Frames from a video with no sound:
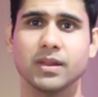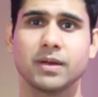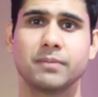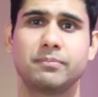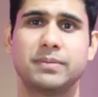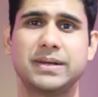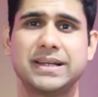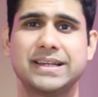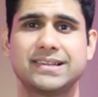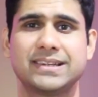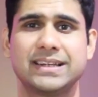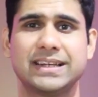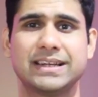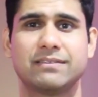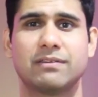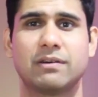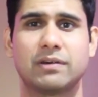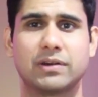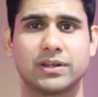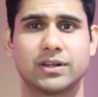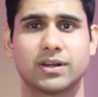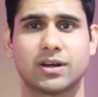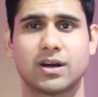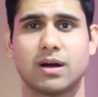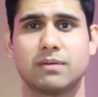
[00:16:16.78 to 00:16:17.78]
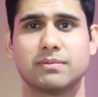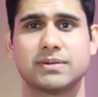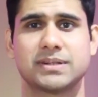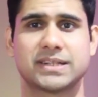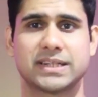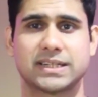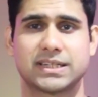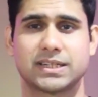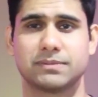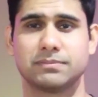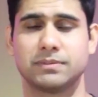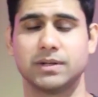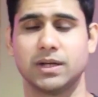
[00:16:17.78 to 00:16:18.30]
please leave down in the comment
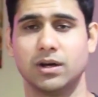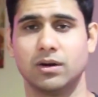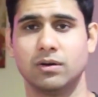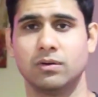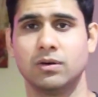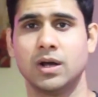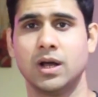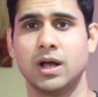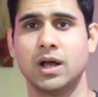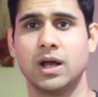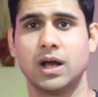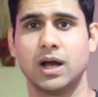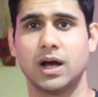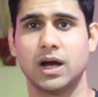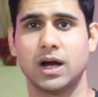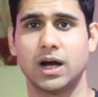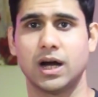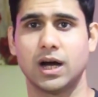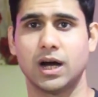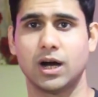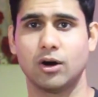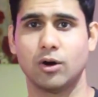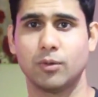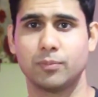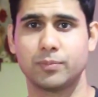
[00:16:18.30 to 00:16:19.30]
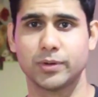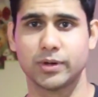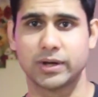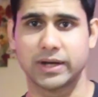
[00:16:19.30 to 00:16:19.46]
section below. Hope